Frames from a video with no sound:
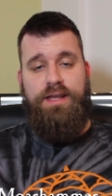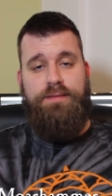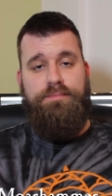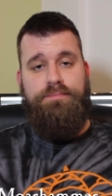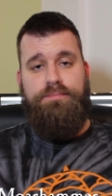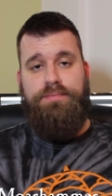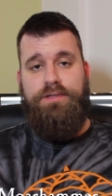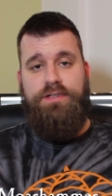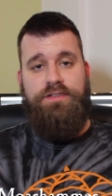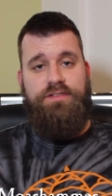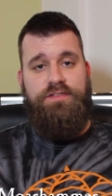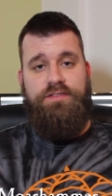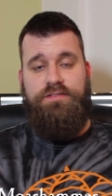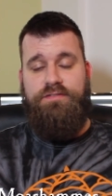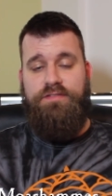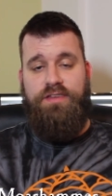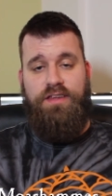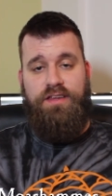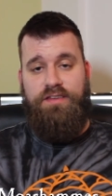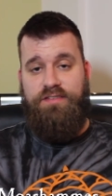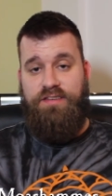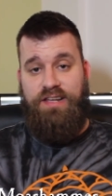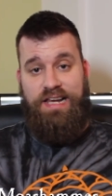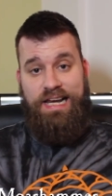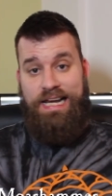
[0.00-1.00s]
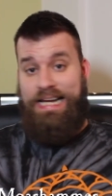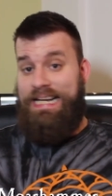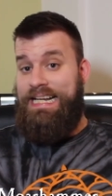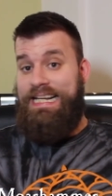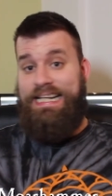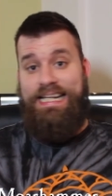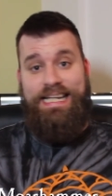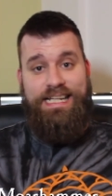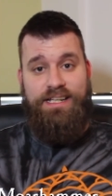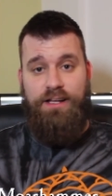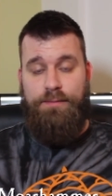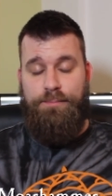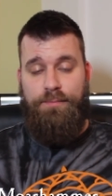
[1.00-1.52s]
him because it's
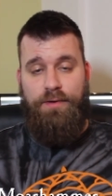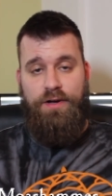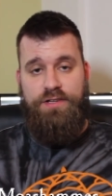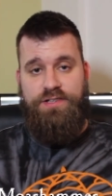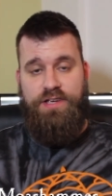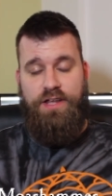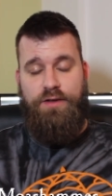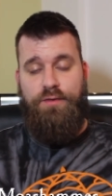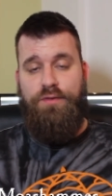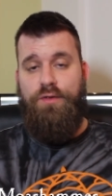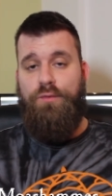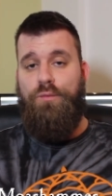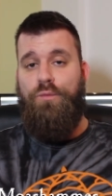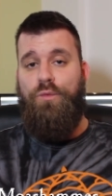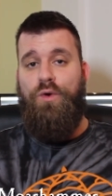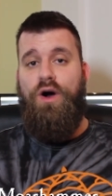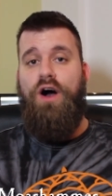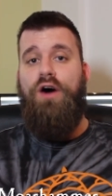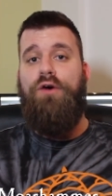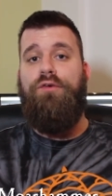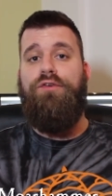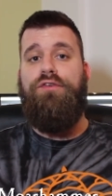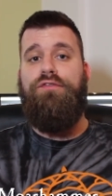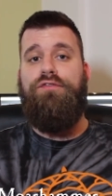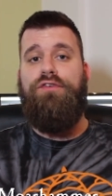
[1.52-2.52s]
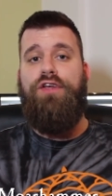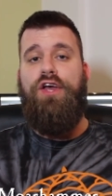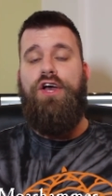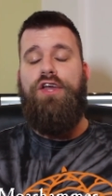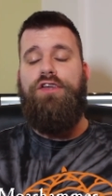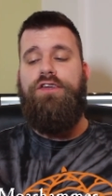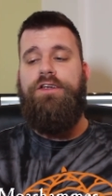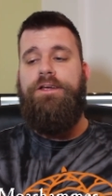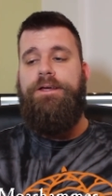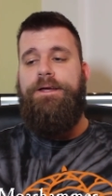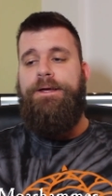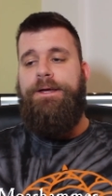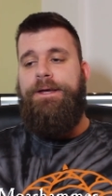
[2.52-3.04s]
clearly done my channel the world of good.